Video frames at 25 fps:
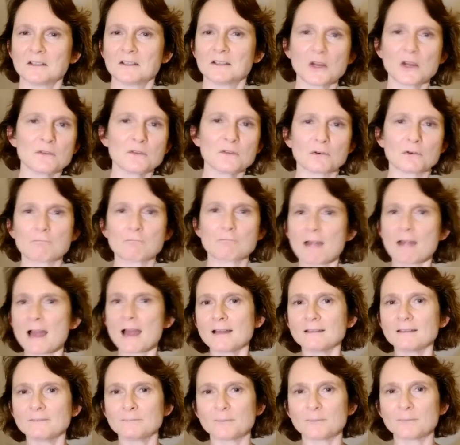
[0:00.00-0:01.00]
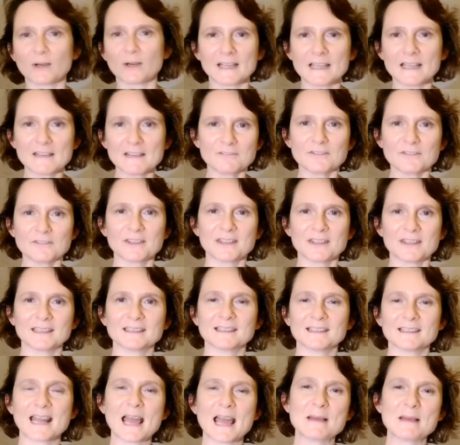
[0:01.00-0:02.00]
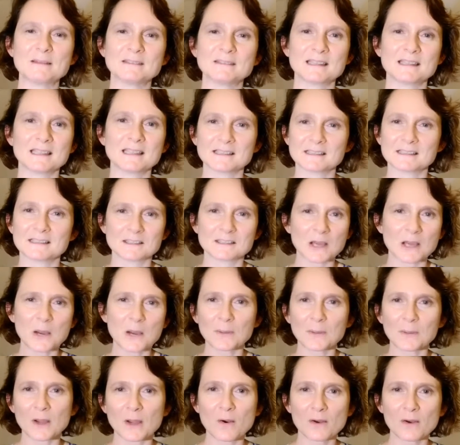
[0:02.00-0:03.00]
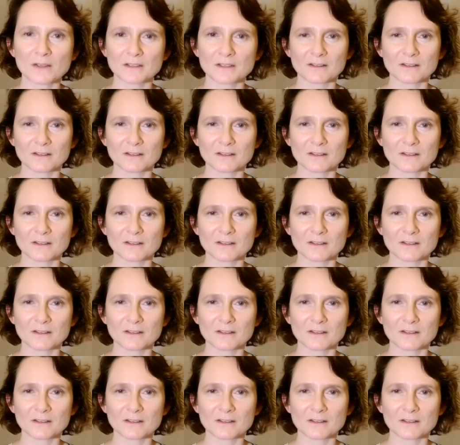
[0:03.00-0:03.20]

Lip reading: and overrun by everything that is going on.